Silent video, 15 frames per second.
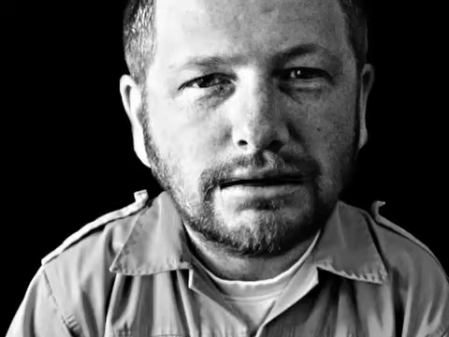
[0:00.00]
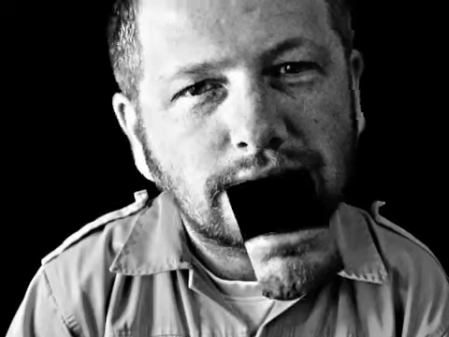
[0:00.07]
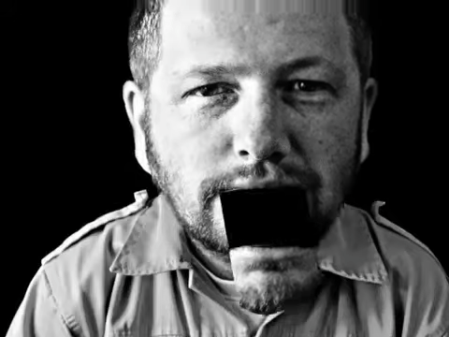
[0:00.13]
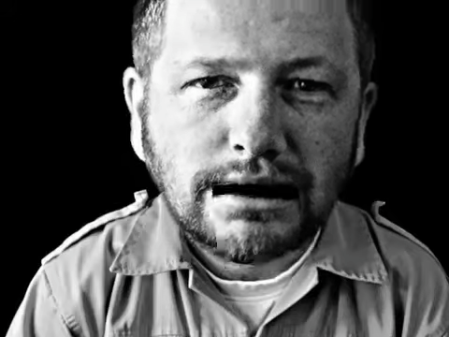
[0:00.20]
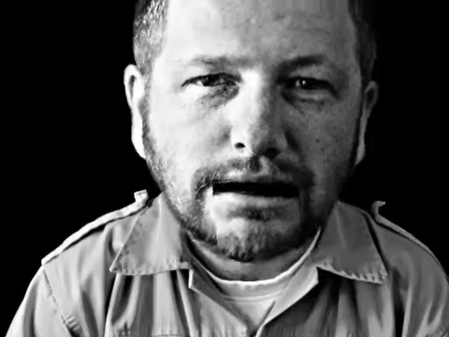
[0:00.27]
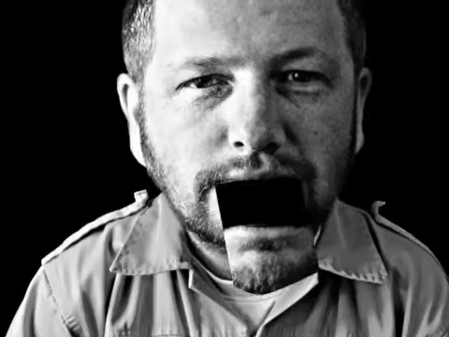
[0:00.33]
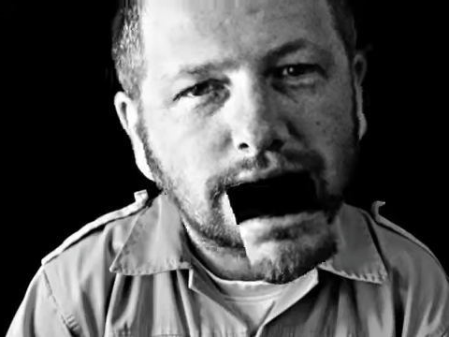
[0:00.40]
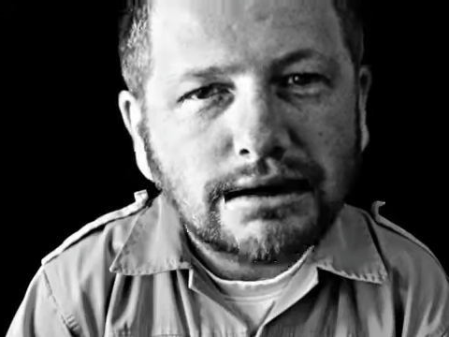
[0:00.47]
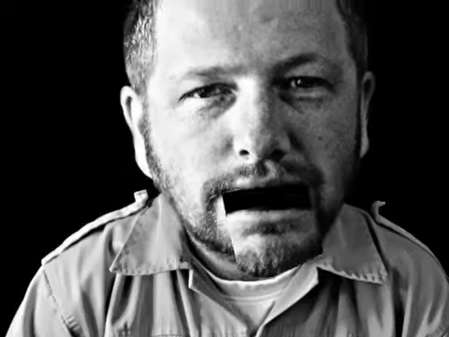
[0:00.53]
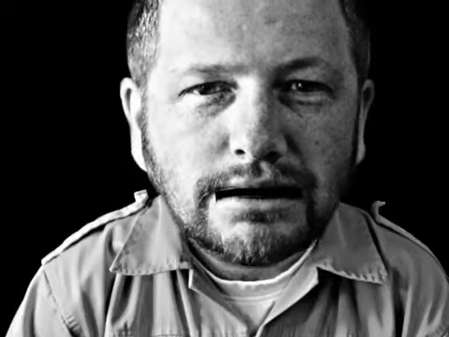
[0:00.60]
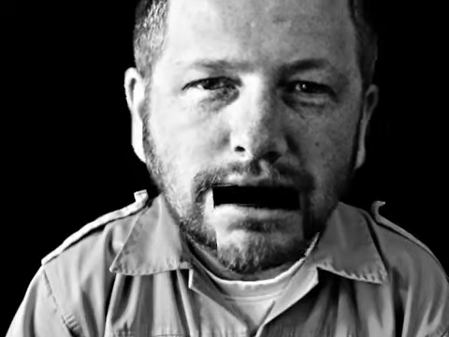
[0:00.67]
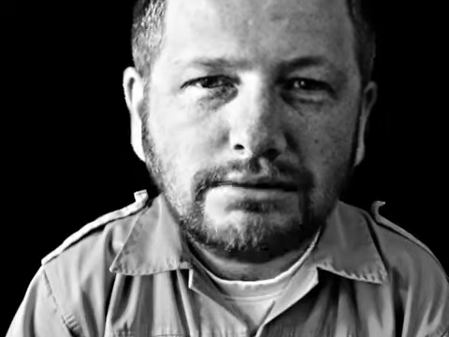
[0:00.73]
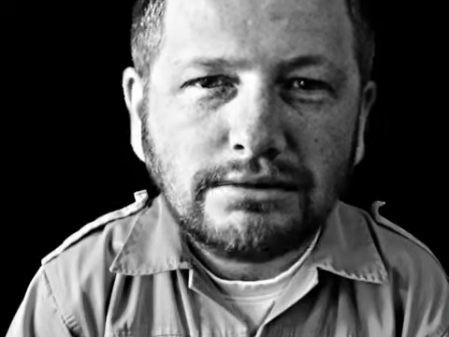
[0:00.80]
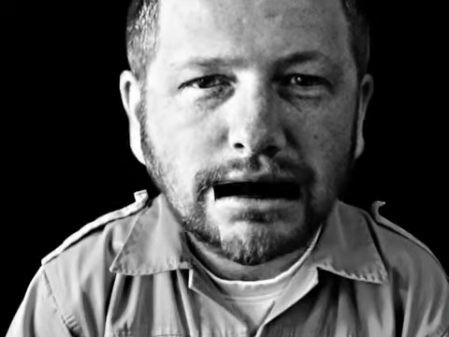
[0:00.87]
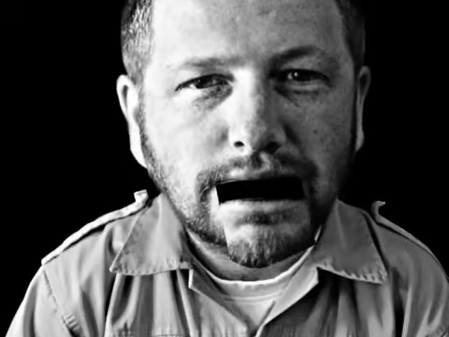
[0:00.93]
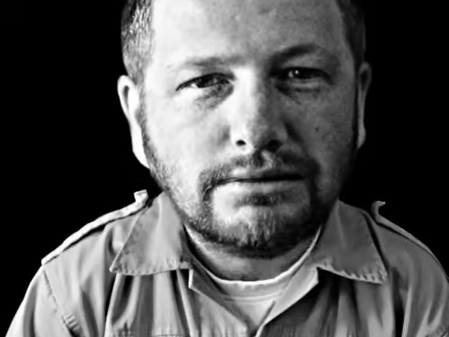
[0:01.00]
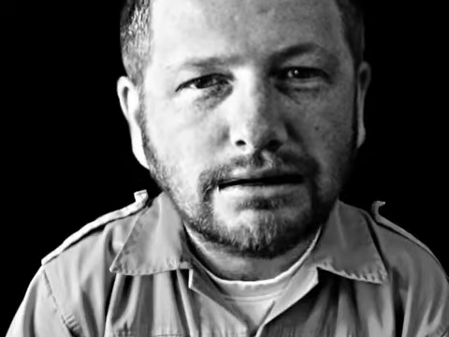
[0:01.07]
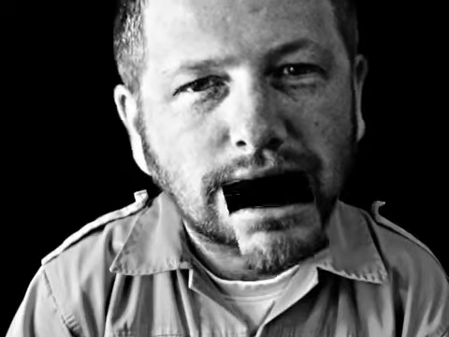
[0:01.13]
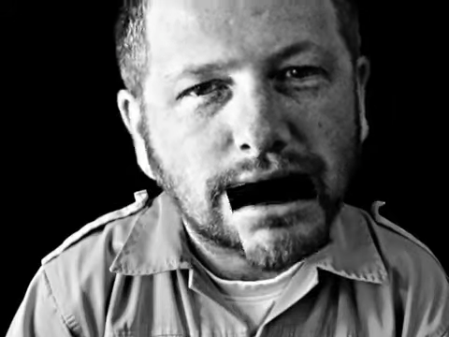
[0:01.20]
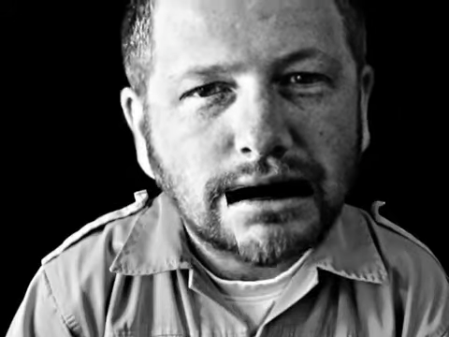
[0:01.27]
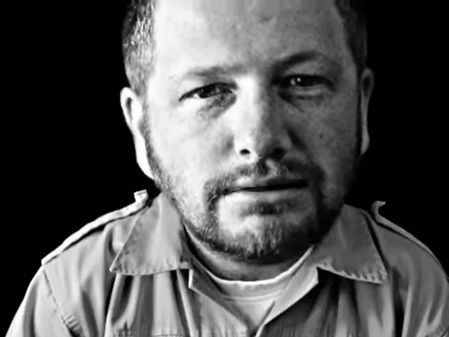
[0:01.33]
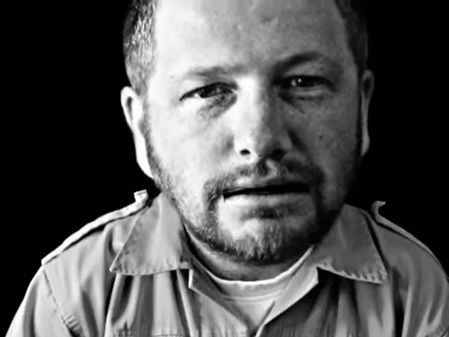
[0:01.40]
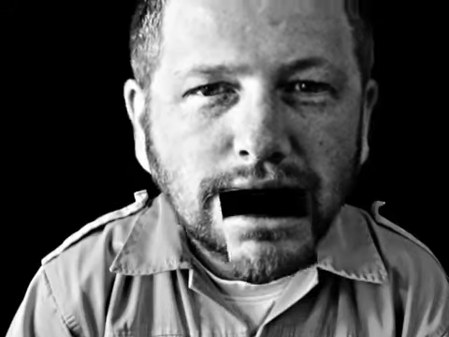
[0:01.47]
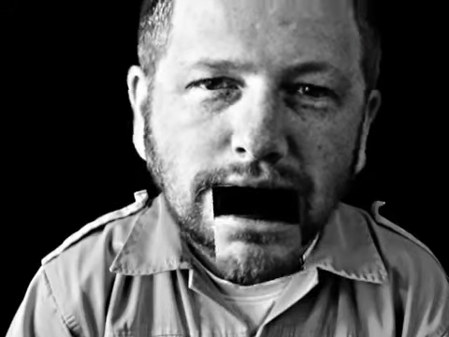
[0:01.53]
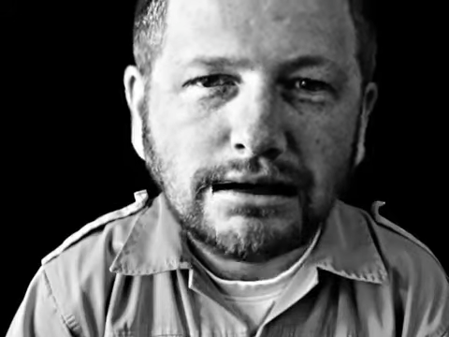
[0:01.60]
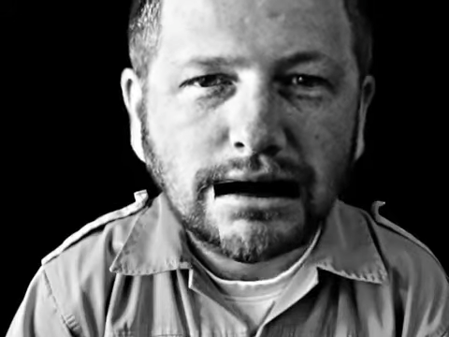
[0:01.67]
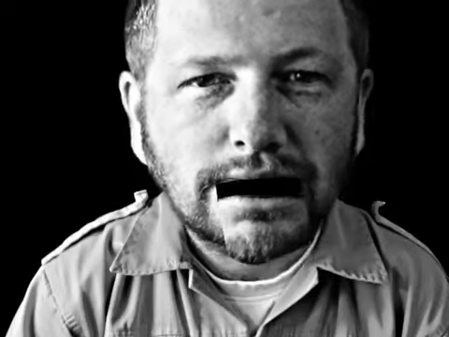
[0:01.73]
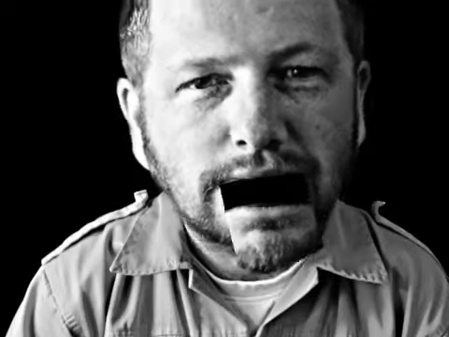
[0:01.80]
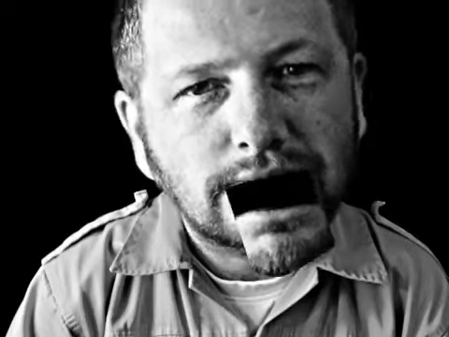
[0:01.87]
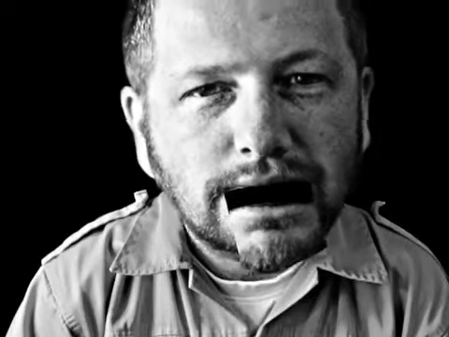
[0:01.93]
Well, folks, that's me turned
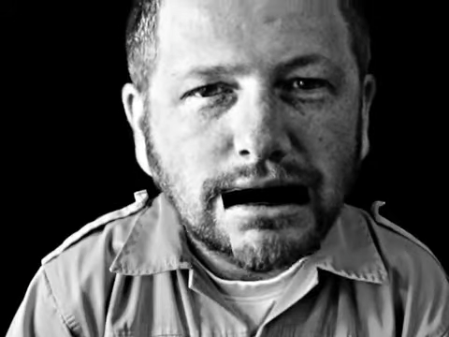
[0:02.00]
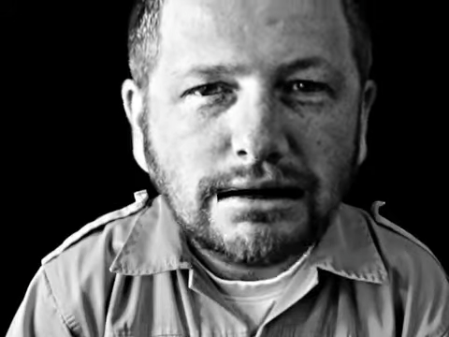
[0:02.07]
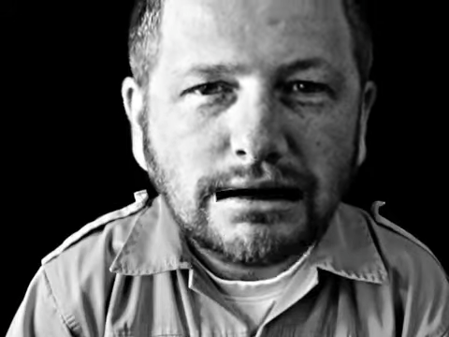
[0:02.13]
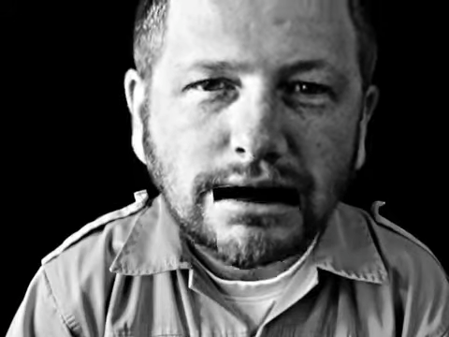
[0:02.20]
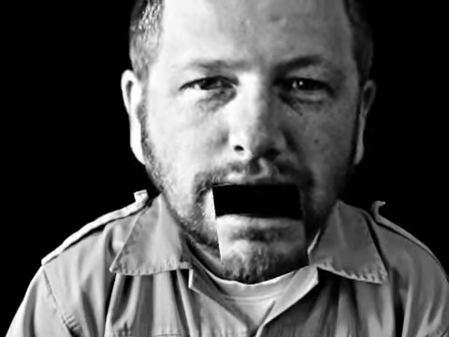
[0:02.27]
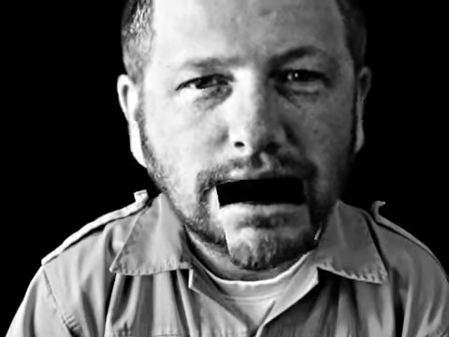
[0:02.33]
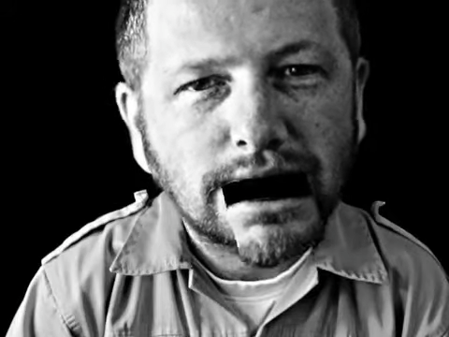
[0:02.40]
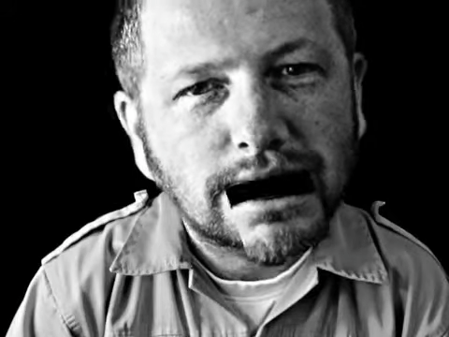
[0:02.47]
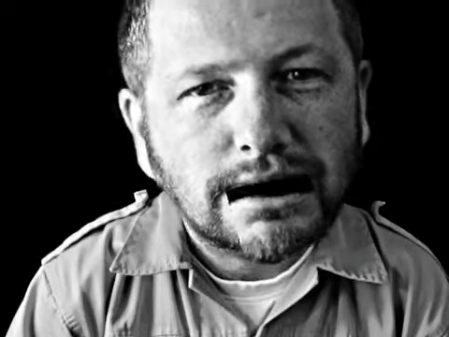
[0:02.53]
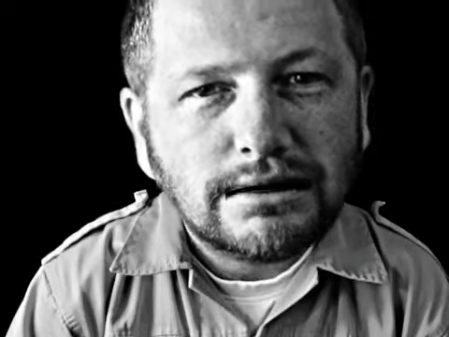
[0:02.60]
37 today,